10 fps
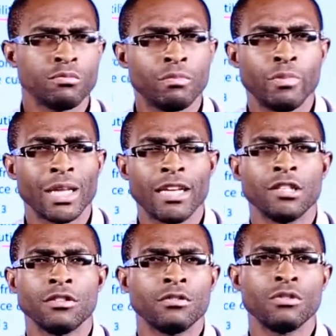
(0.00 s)
the
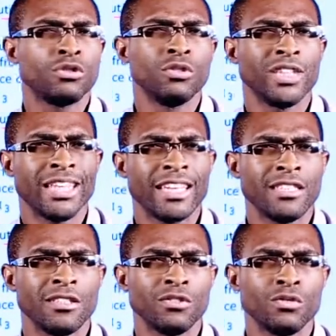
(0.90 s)
children are
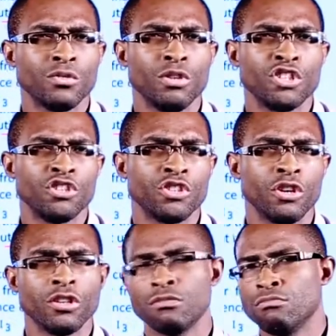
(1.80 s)
eating too much
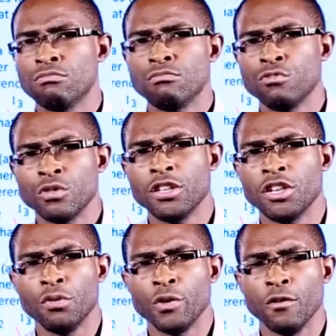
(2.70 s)
junk, they
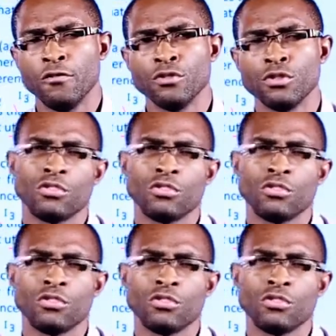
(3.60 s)
need real food.